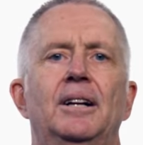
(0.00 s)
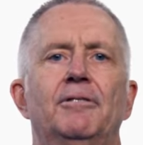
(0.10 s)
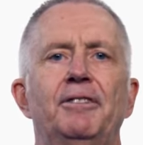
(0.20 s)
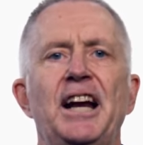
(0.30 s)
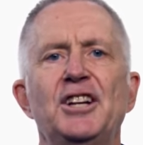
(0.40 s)

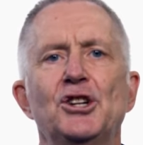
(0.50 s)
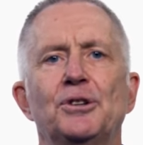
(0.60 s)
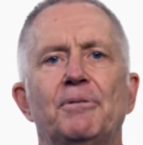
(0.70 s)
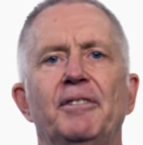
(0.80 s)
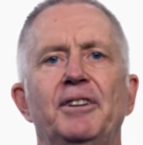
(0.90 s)
Financial
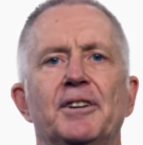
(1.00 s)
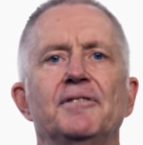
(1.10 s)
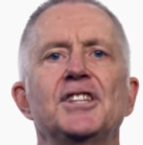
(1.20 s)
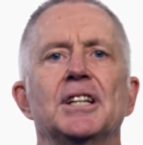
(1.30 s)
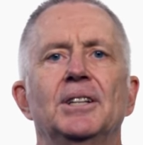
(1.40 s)

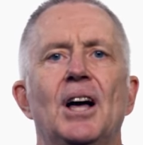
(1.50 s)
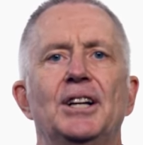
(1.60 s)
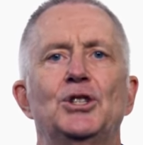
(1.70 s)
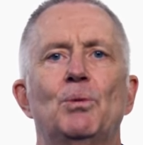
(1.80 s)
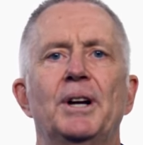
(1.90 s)
derivatives,
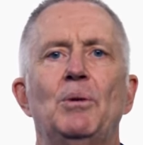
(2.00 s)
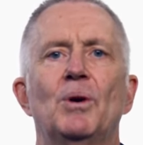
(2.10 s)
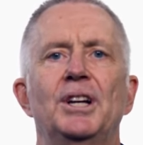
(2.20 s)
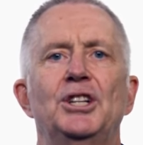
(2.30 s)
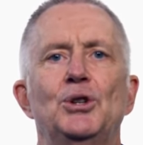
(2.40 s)
line
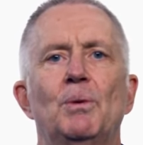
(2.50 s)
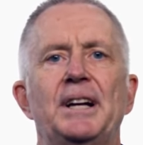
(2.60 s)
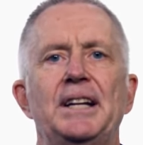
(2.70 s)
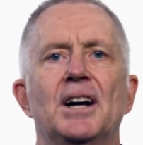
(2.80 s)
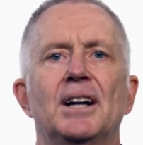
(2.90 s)
21 and
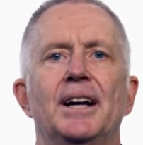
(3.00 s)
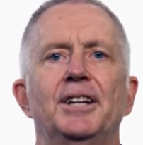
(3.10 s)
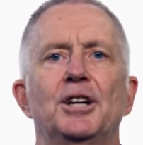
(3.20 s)
29,